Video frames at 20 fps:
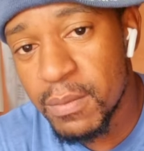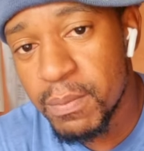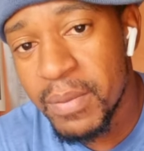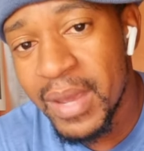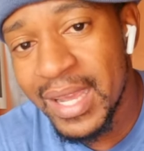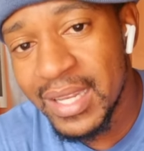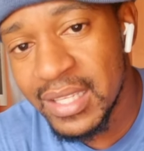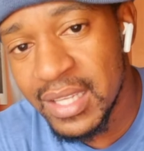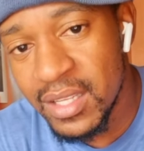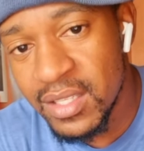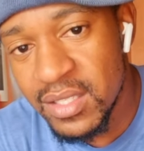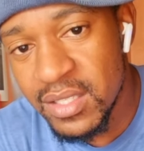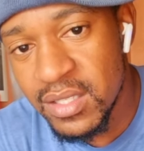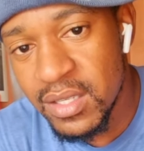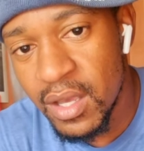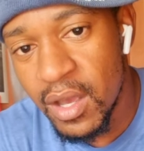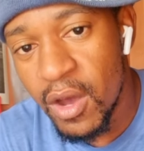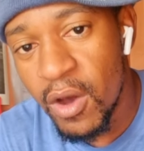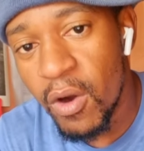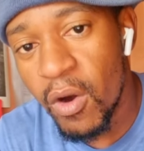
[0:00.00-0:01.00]
patterns
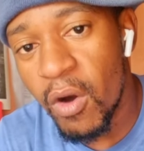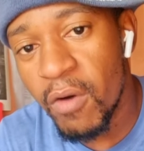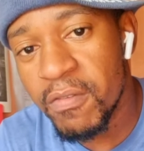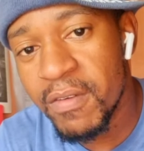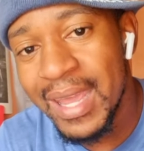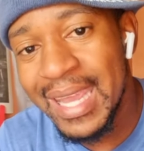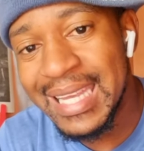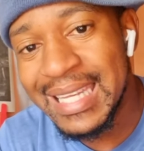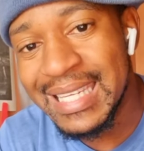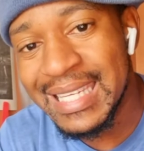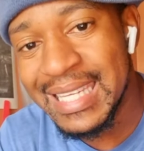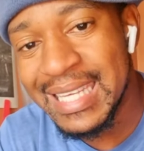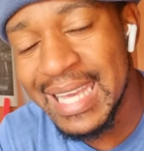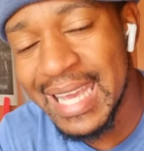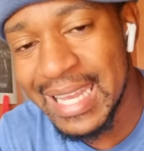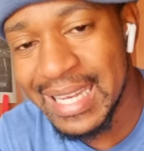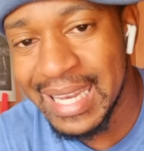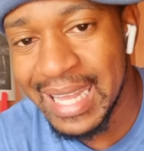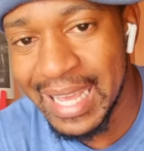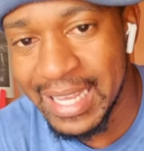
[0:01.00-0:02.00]
of a
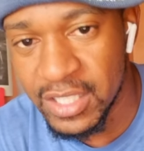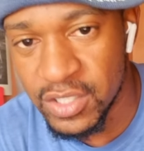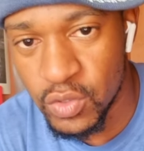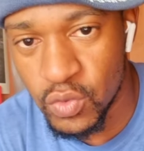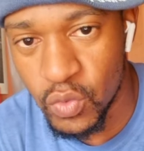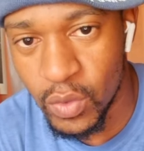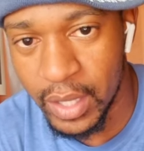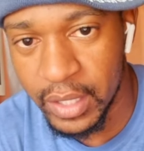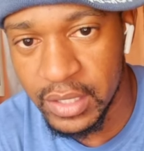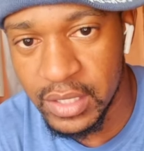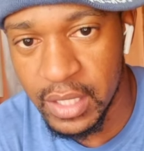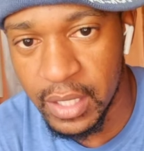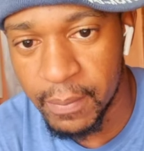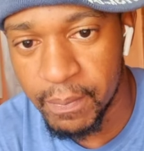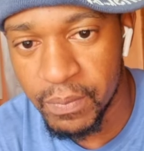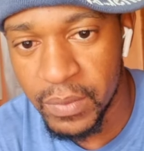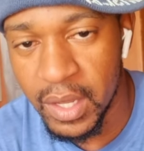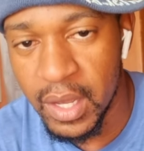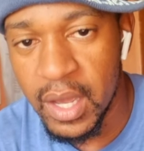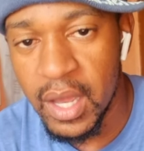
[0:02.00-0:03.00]
DNA structure.
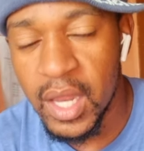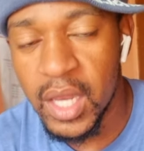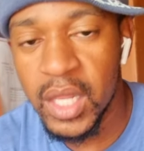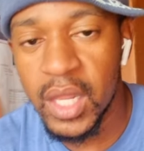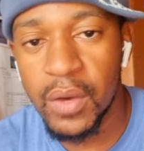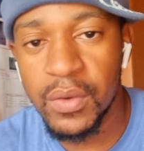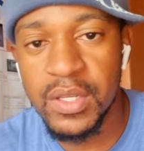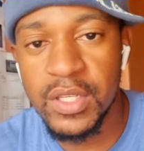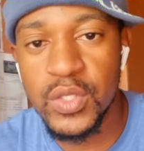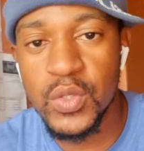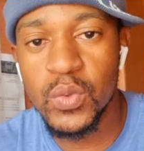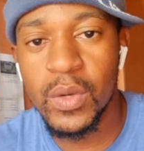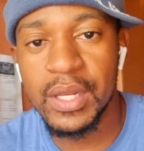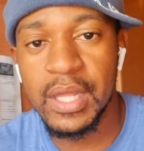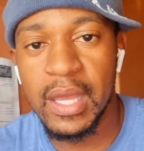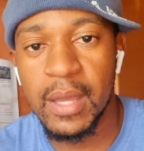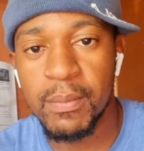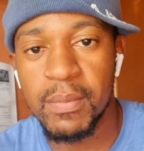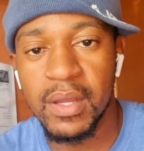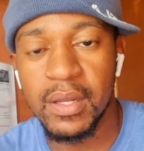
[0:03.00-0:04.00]
Now this is what
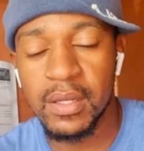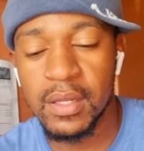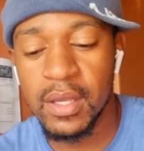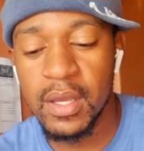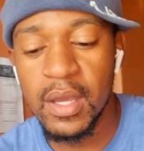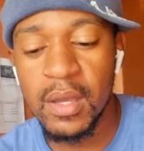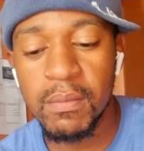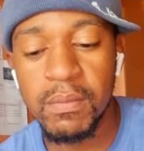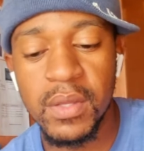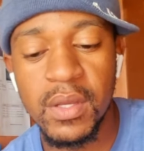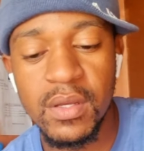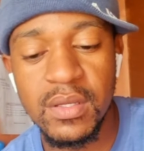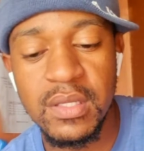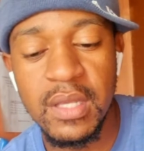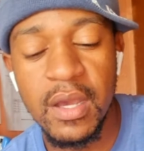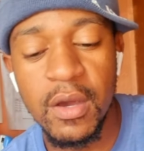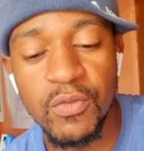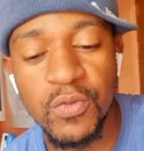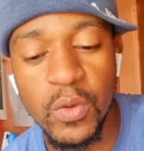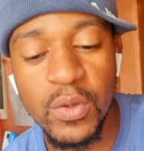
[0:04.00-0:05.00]
happened, because
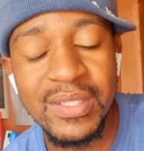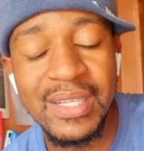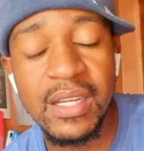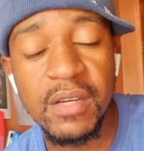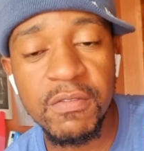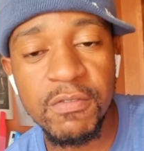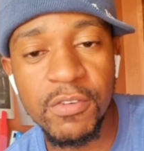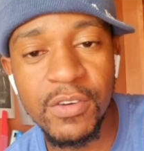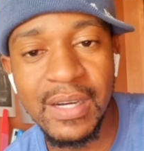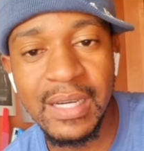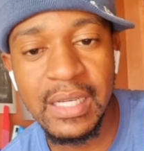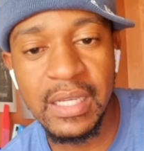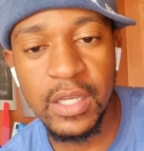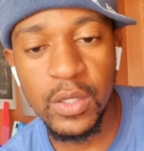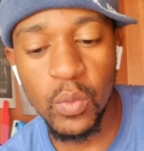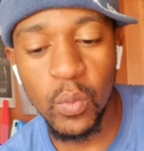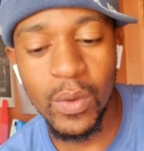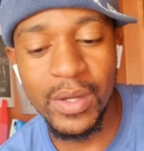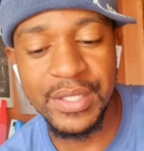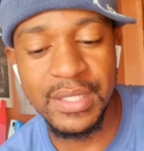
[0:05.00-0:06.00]
Rosalind
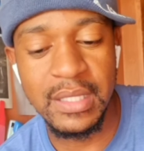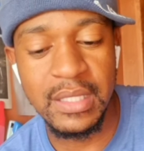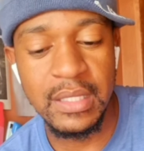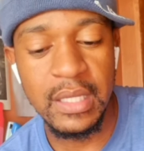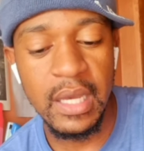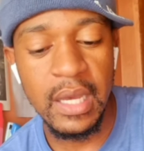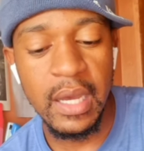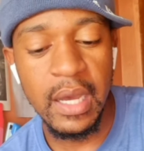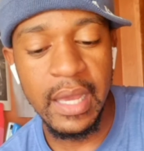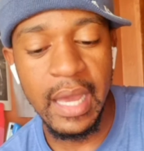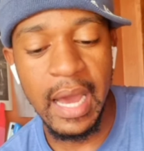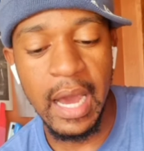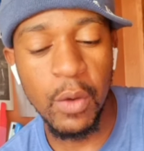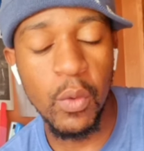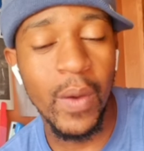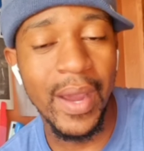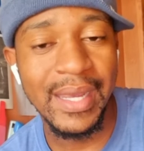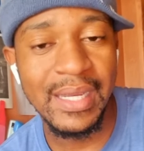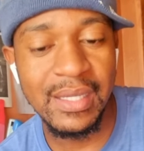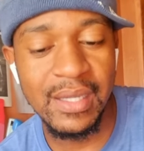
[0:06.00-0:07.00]
Franklin was
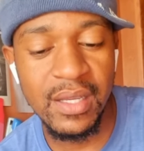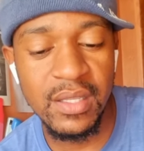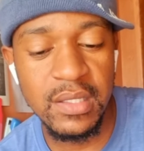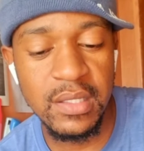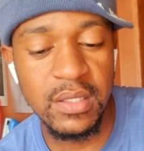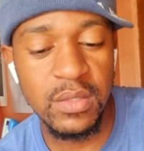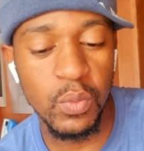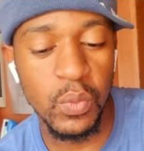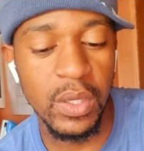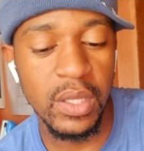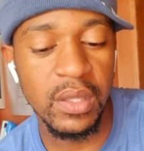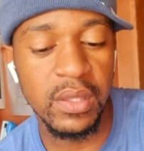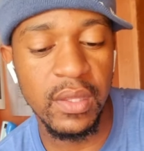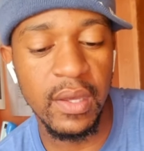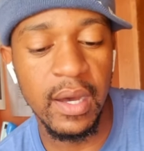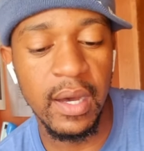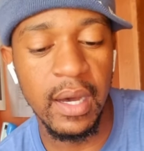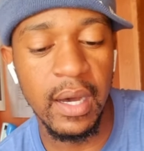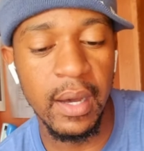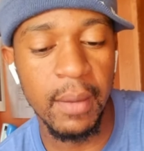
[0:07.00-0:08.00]
acquaintance with
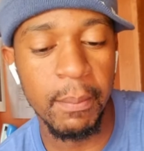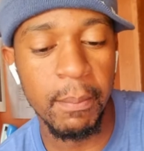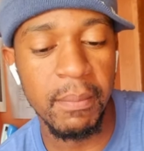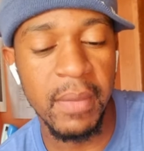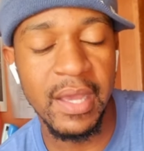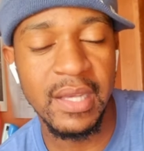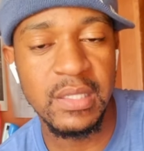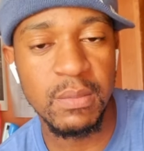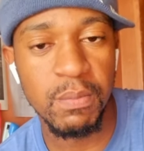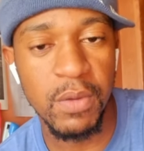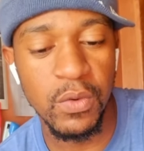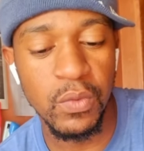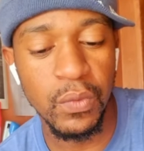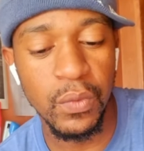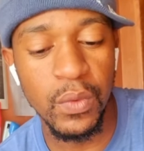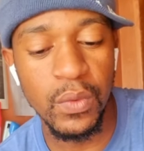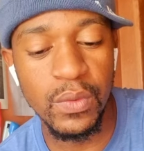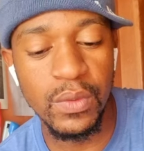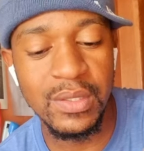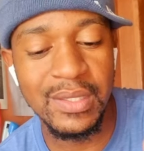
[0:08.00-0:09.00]
Max
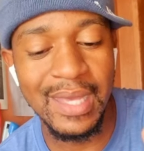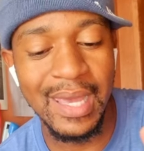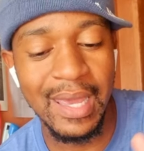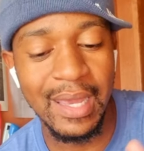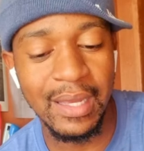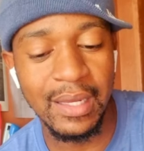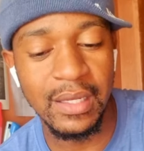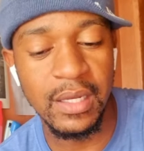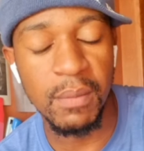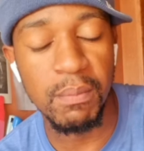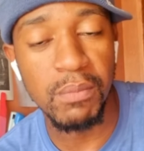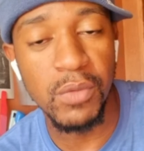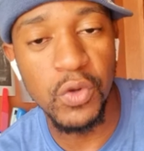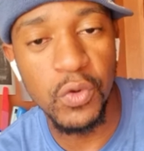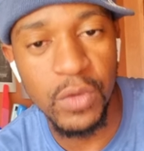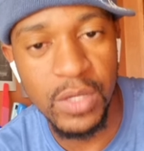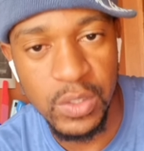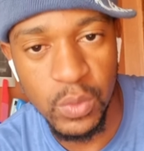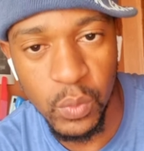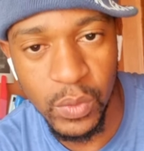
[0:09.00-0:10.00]
Perutz and
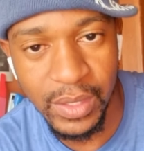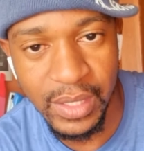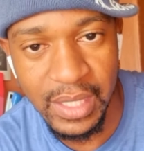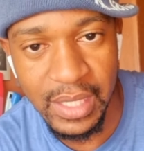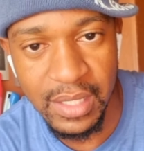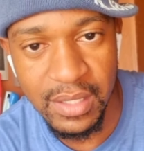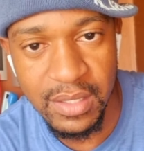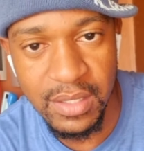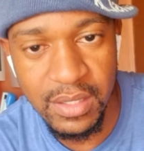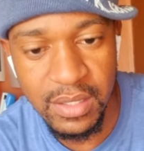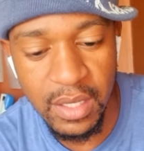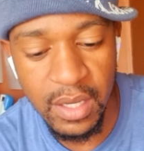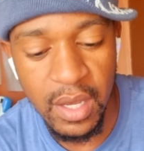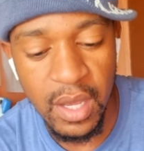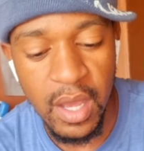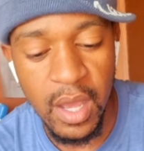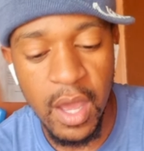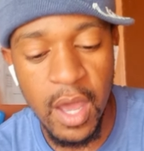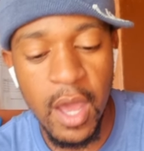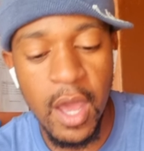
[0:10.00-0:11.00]
Maurice Wilkins.
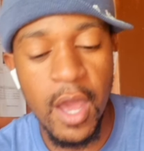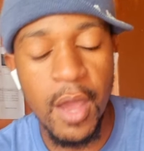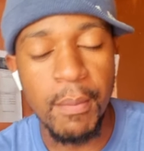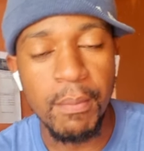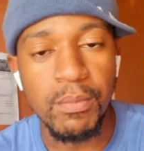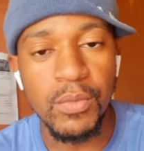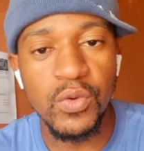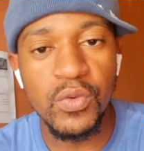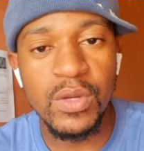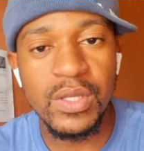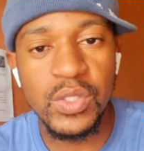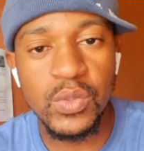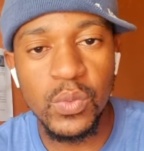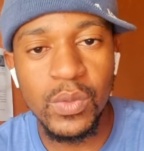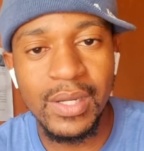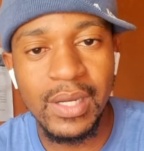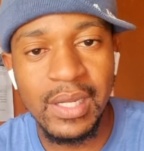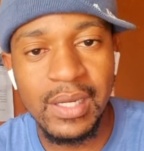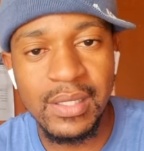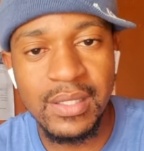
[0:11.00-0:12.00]
Maurice
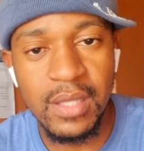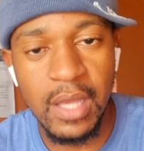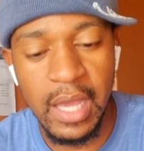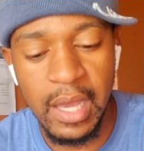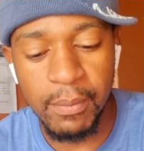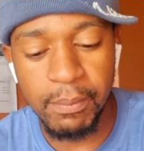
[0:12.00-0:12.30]
Wilkins